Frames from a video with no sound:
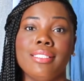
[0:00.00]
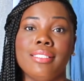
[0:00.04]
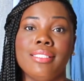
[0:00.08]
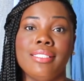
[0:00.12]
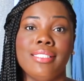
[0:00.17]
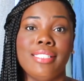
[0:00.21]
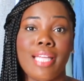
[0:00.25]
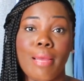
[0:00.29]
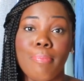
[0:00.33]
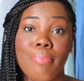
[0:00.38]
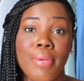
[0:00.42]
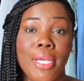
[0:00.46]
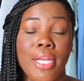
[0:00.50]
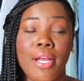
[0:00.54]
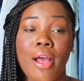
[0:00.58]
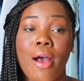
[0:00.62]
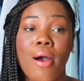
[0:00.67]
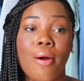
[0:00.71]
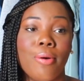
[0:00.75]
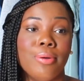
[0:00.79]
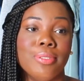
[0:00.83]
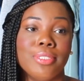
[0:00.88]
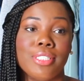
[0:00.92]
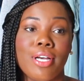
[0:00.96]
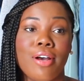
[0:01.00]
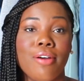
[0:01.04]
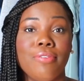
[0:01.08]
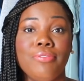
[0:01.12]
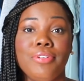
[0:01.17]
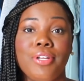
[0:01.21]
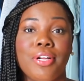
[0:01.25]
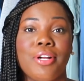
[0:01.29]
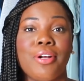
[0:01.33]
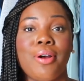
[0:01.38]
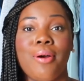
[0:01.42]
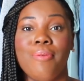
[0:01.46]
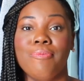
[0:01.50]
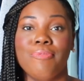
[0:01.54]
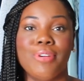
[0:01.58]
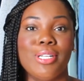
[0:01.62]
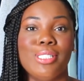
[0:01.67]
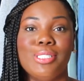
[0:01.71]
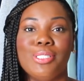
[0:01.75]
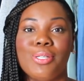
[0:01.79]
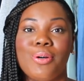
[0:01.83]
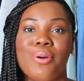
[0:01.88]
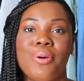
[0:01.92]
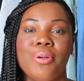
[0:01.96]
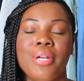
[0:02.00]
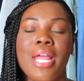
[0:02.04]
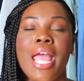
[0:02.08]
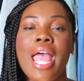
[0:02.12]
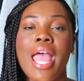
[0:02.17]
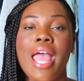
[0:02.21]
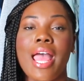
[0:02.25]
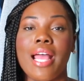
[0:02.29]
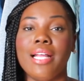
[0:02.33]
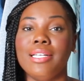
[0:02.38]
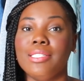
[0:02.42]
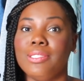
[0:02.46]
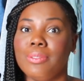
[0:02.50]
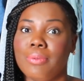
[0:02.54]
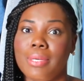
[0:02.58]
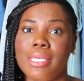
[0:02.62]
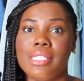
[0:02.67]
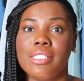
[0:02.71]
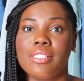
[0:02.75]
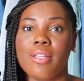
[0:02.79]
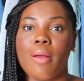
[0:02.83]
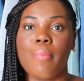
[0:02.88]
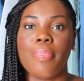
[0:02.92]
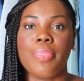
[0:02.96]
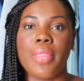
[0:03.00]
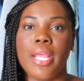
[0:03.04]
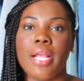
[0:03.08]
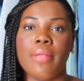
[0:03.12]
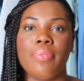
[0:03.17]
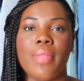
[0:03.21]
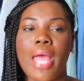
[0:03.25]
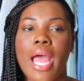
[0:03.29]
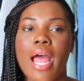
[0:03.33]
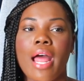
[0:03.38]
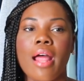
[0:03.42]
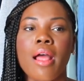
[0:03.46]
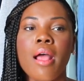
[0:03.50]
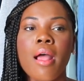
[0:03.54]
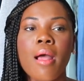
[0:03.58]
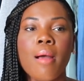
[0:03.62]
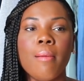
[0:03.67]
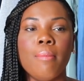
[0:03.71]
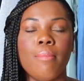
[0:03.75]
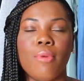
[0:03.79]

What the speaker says: to stepping out of your comfort zone and doing something that